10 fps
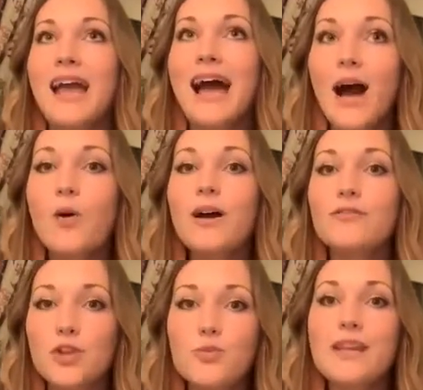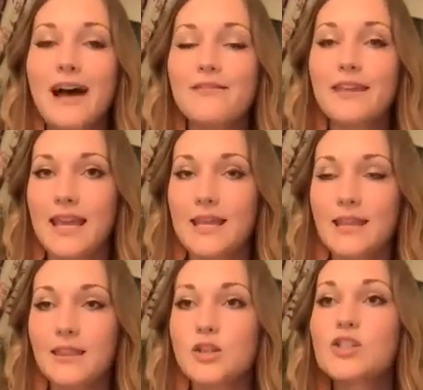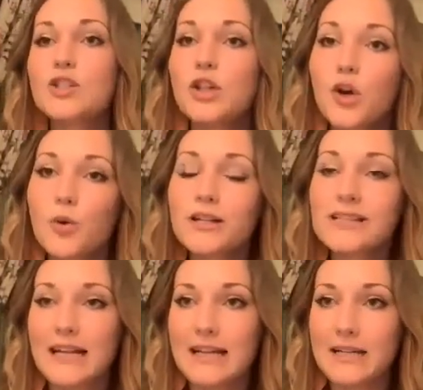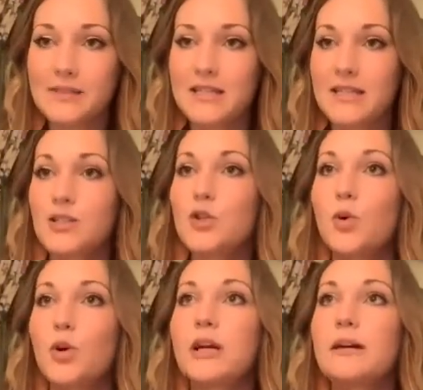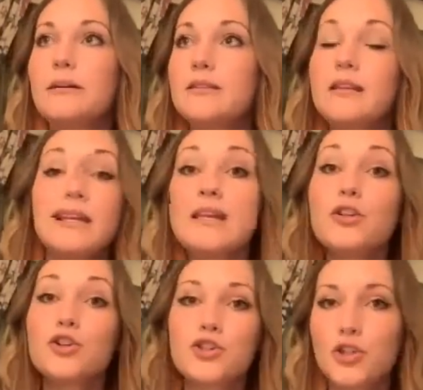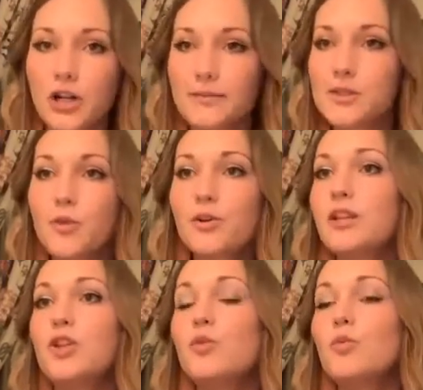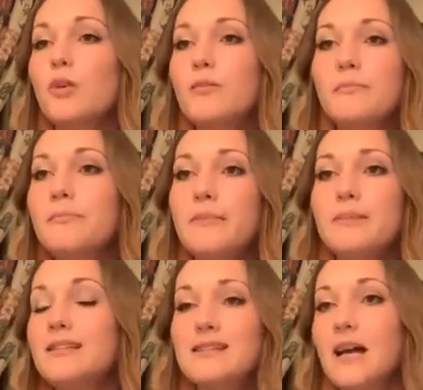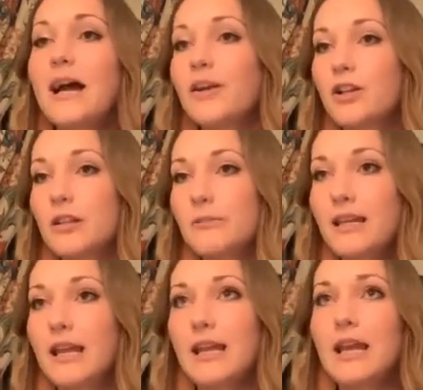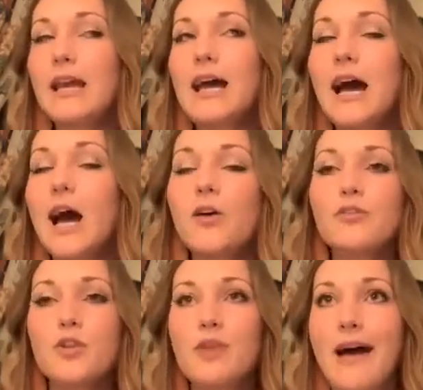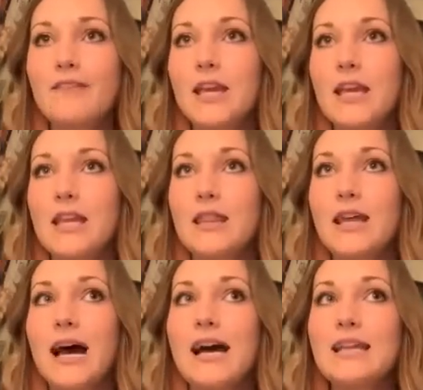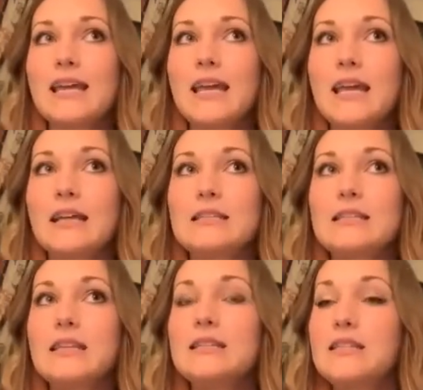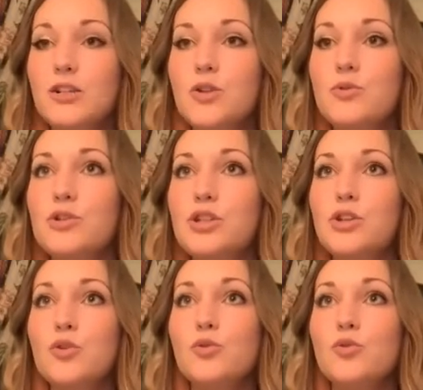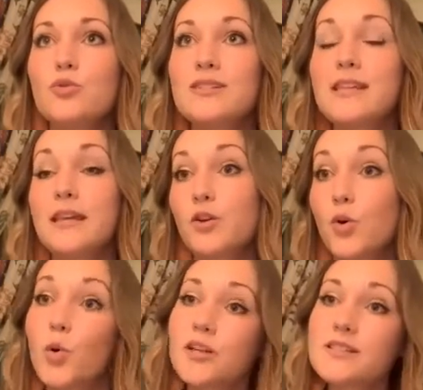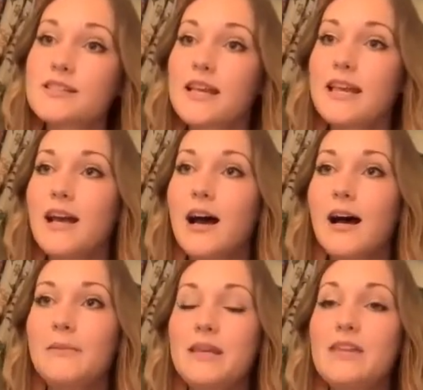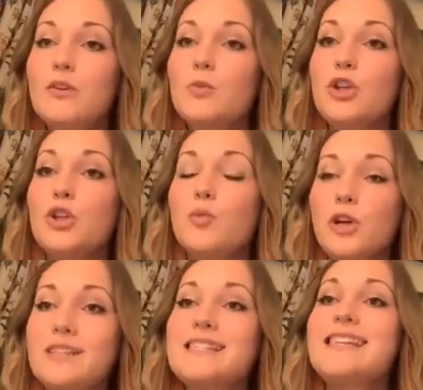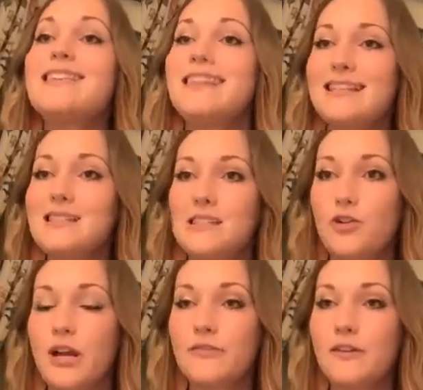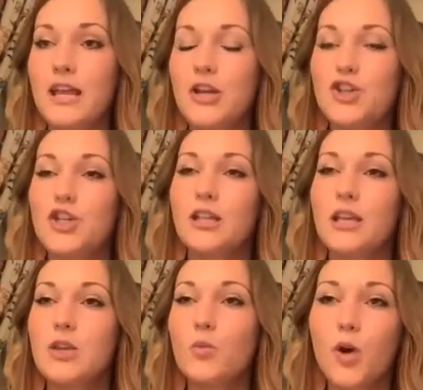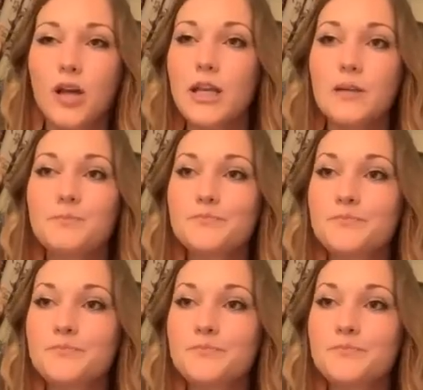how have you navigated the slower times in your startup, slower than you maybe desired in the beginning? How have you navigated that and continued to stay the course, even when you weren't seeing the instant gratification that you wanted?